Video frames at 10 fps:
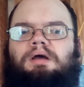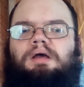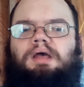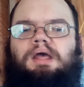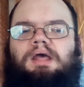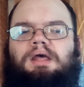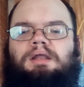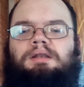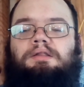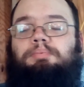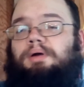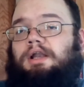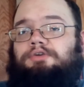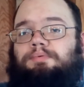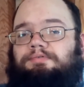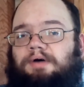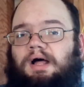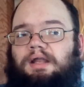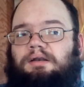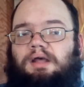And their products were
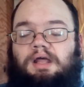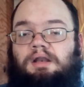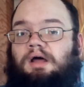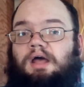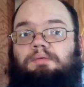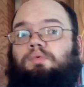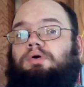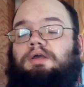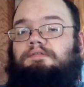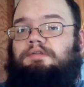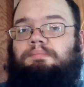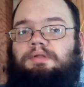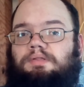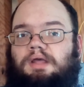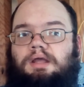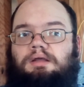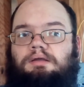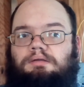fun, and I will give them that they,